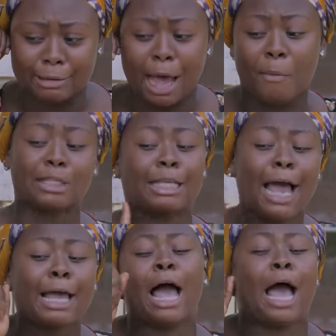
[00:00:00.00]
I must get,
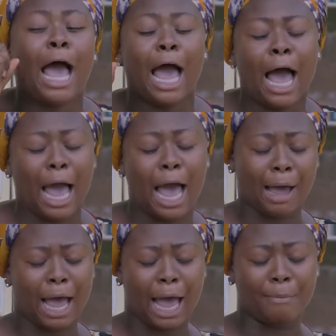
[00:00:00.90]
I, I,
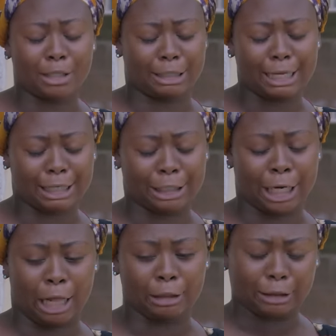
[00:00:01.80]
I, I must get a
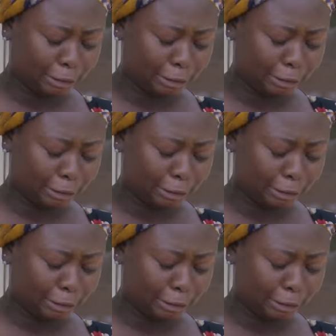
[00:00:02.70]
child.